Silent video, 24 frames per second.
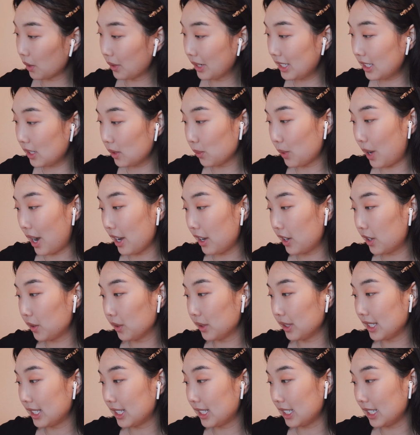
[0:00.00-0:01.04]
the reason why you don't
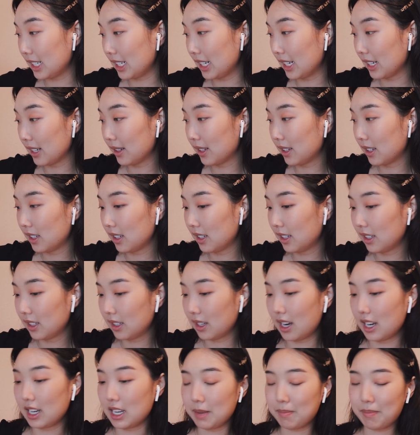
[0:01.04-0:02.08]
really see
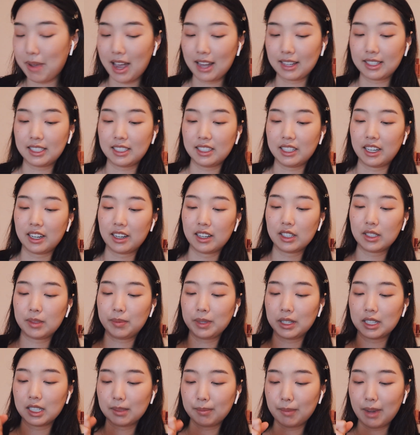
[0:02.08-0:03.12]
any pets in here is
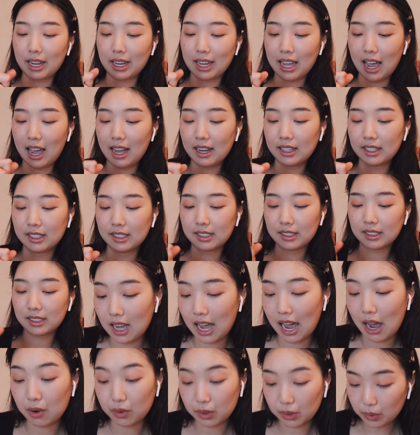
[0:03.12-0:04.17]
because my cat is
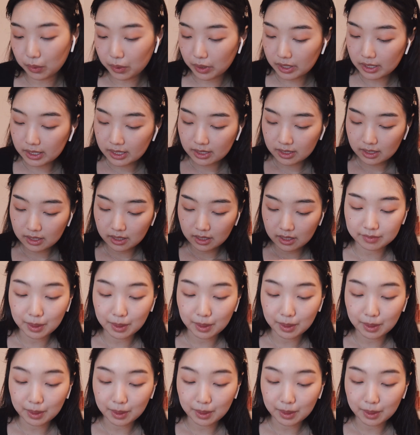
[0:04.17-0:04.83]
outdoors,